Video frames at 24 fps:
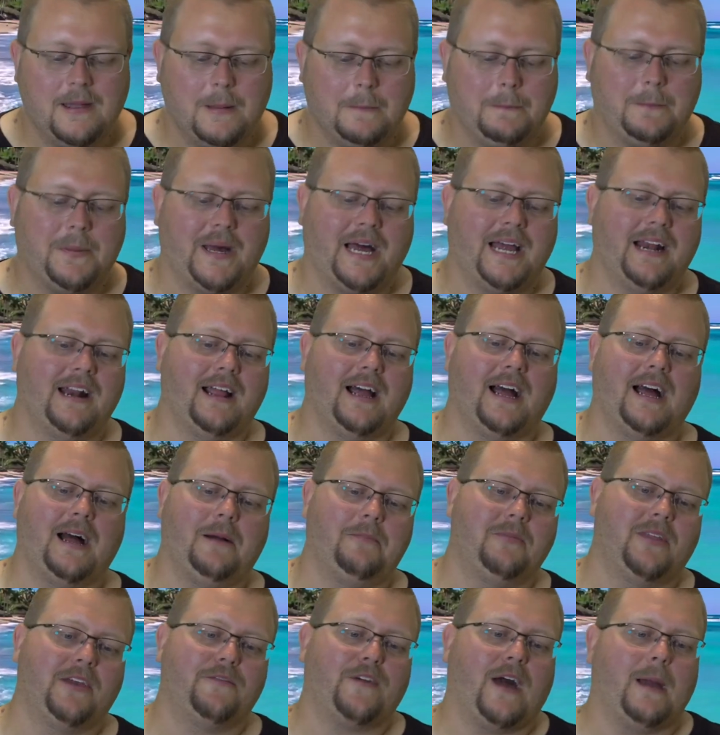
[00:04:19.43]
But
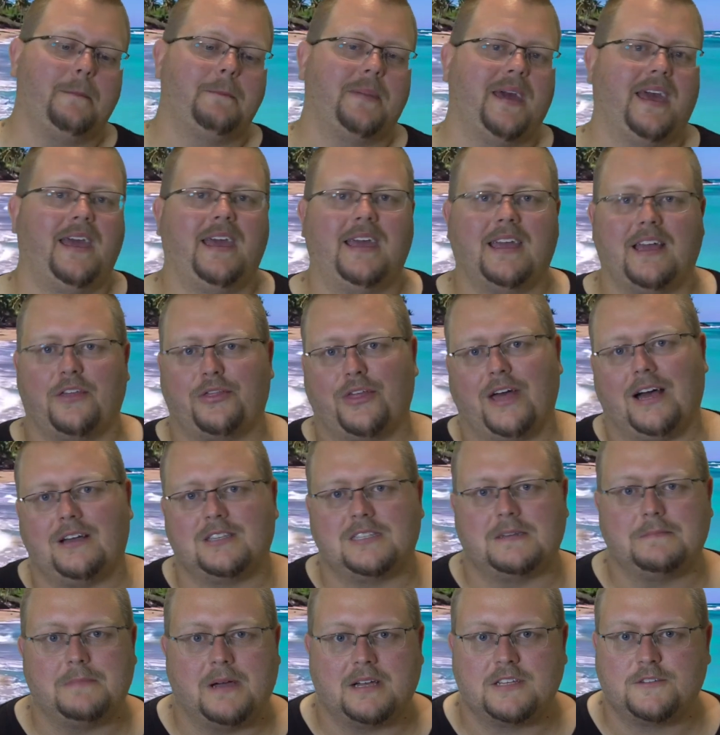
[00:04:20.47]
if I'm paying
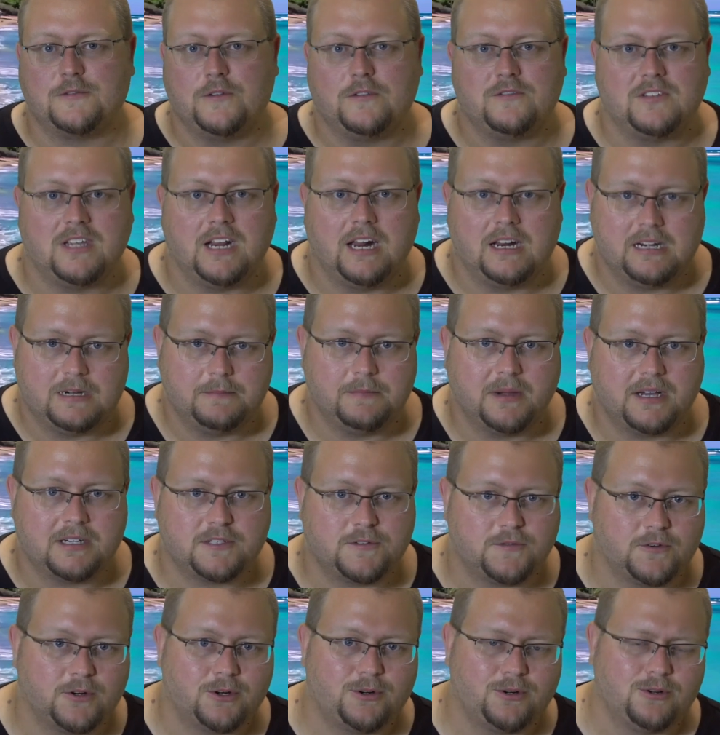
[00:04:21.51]
$1,000, $1,500
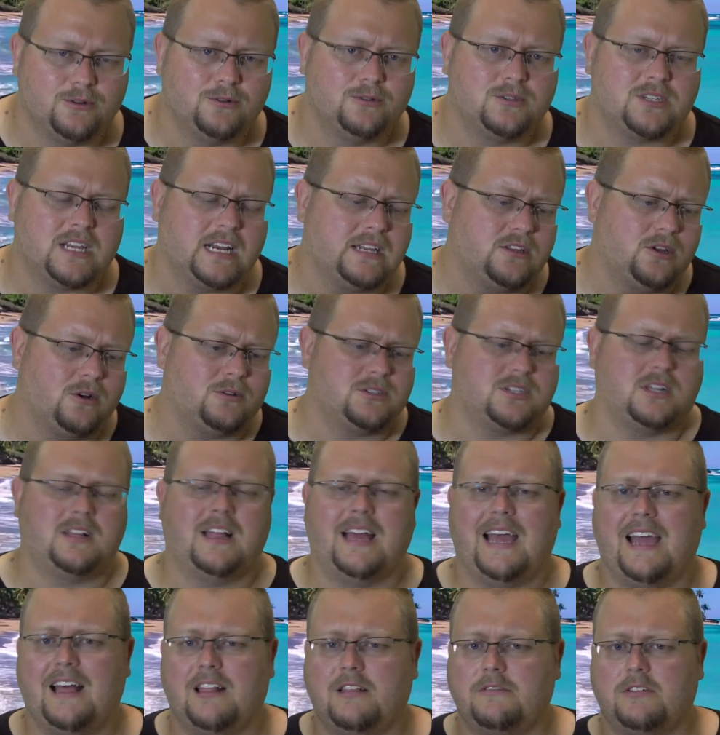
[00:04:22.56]
for a cruise, and I know it's a
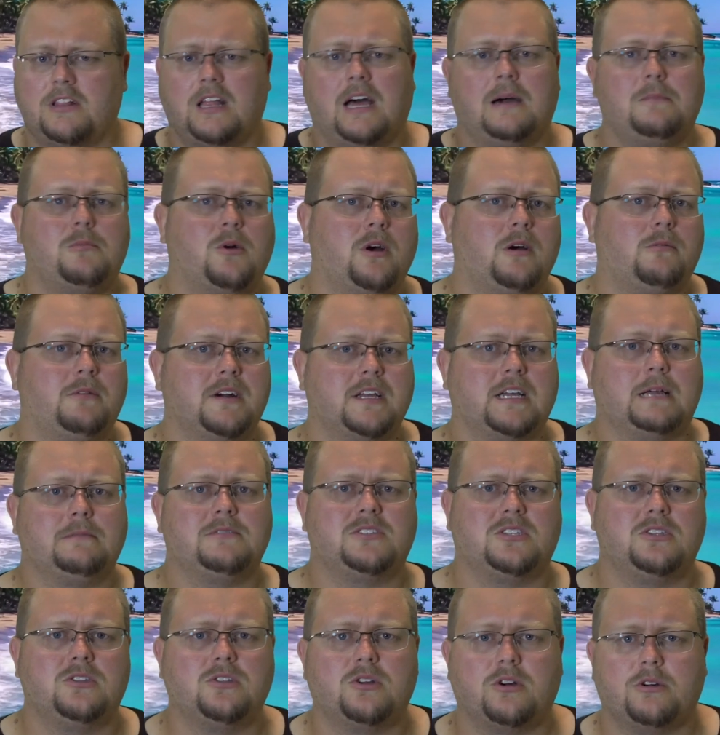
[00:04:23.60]
hell of a lot more when it
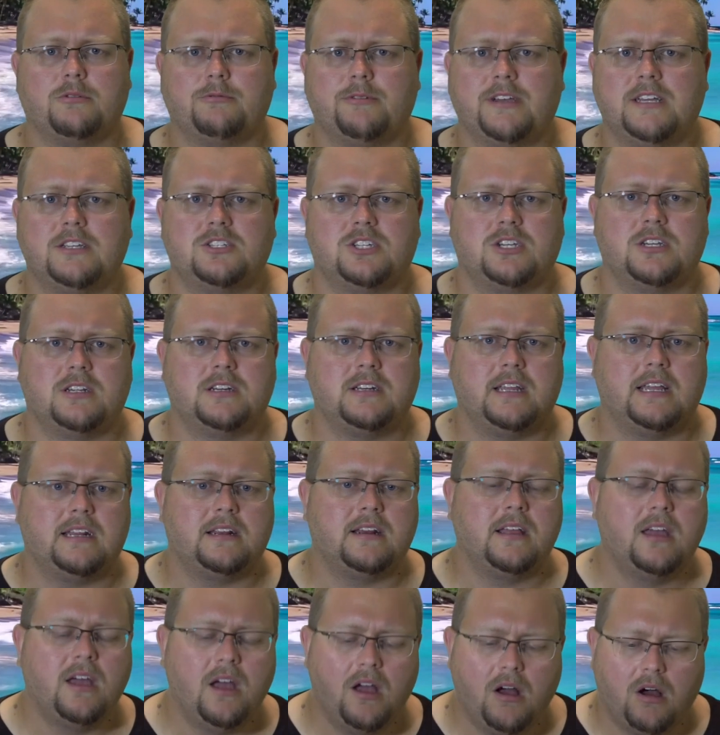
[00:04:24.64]
comes to Norwegian
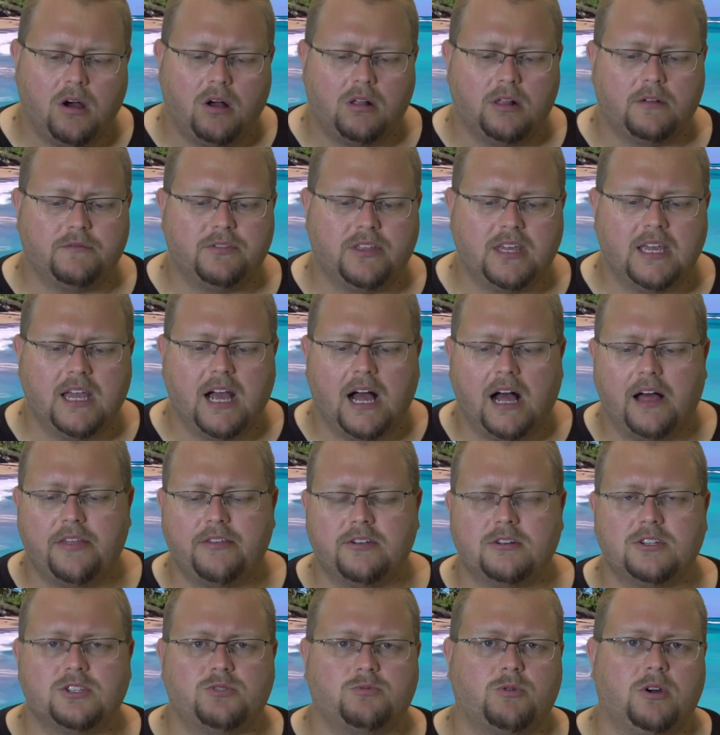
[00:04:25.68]
and all of the
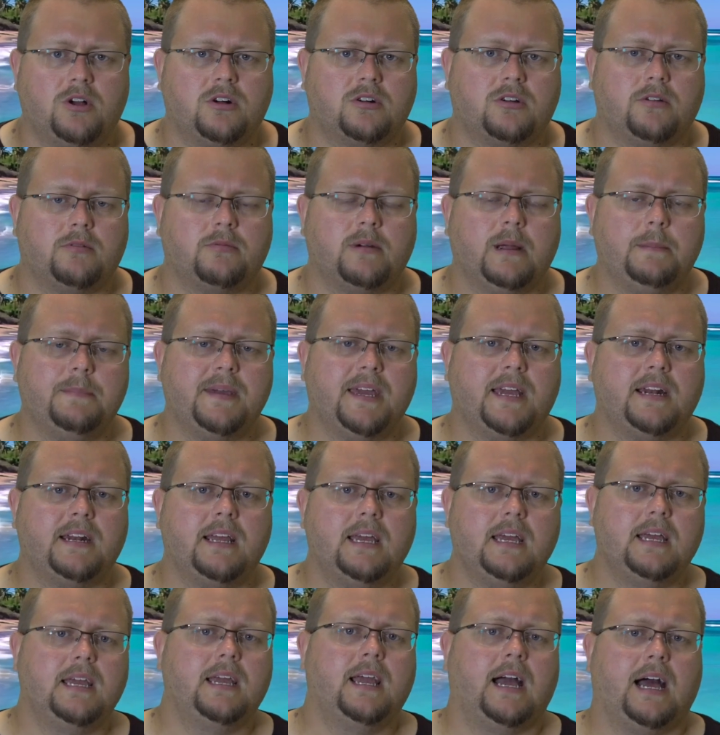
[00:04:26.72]
others, Royal Caribbean,
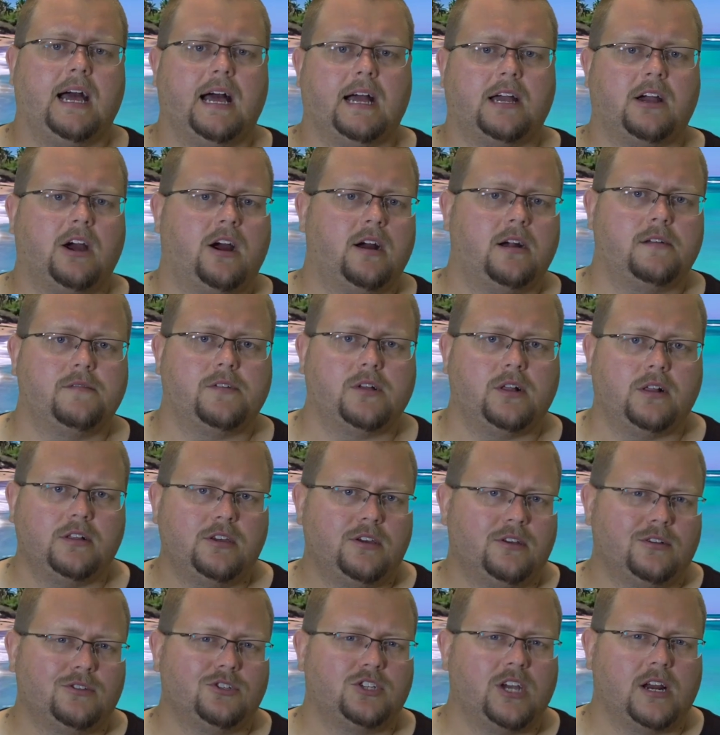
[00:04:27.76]
Carnival,
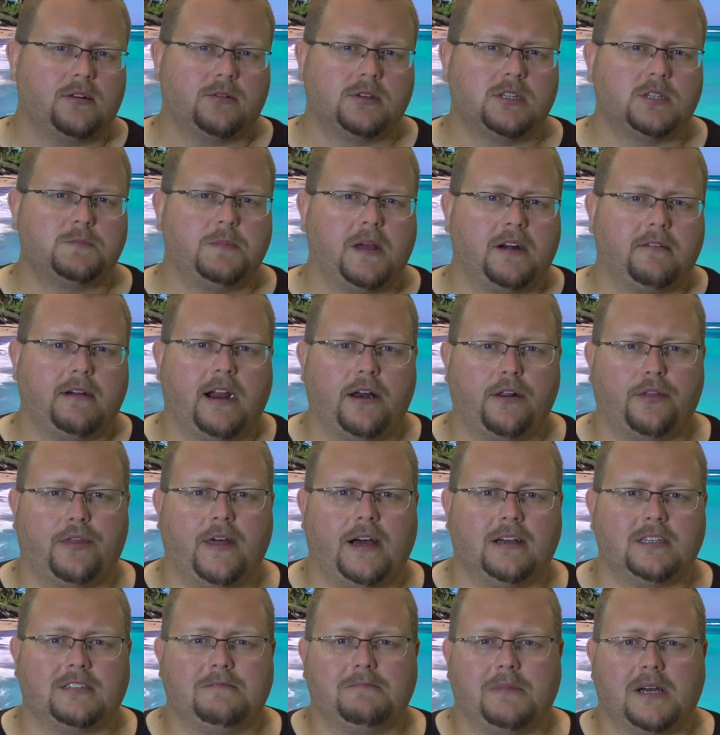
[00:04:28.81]
you can generally spend around
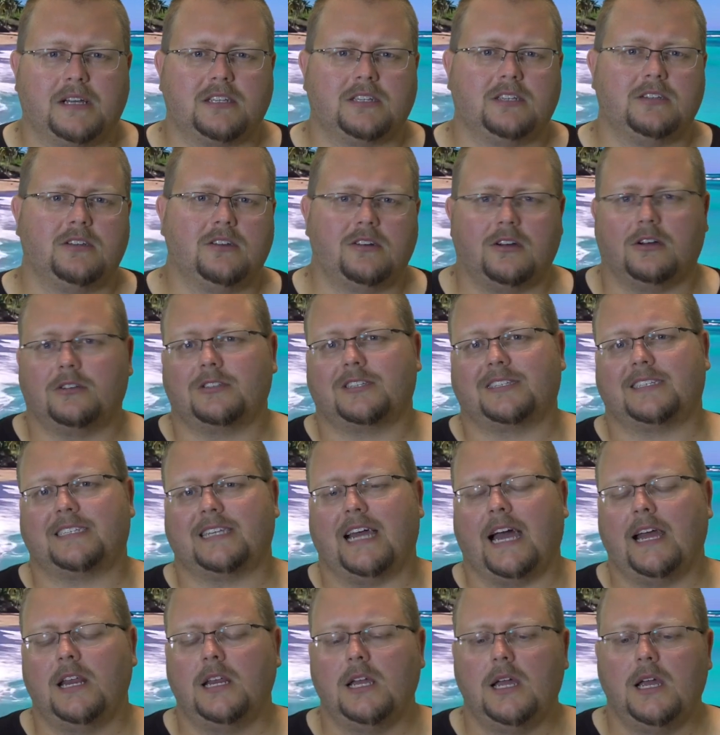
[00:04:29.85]
$1,000 and you're all
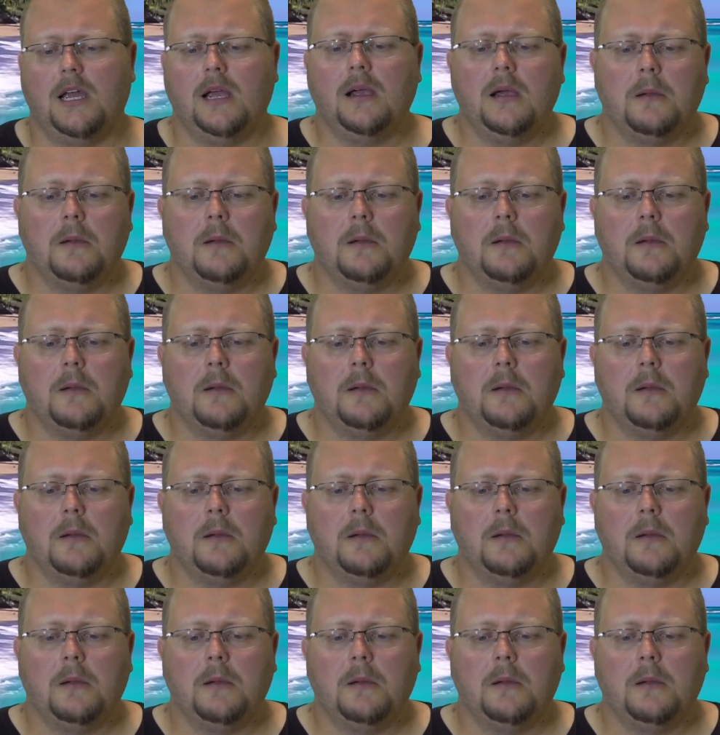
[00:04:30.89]
set.